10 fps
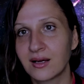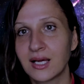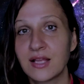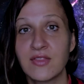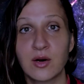
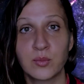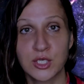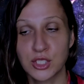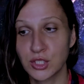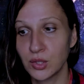In their
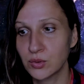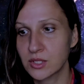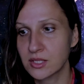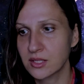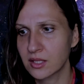
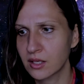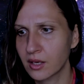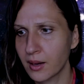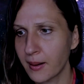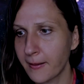pursuit
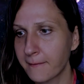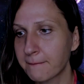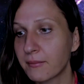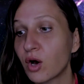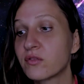
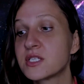of